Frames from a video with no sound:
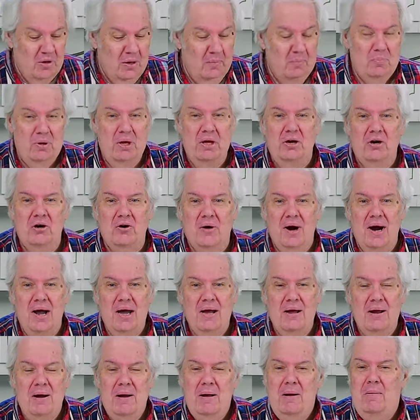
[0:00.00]
Peter Gregg,
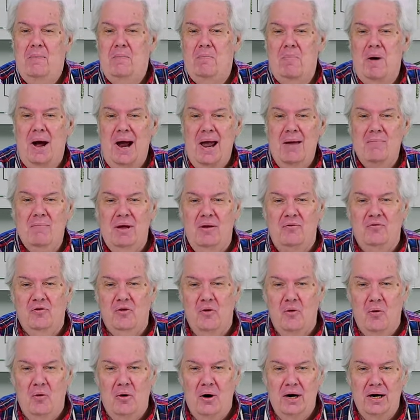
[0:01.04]
Miami,
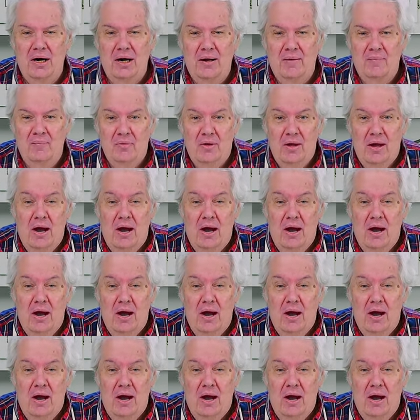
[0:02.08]
Florida.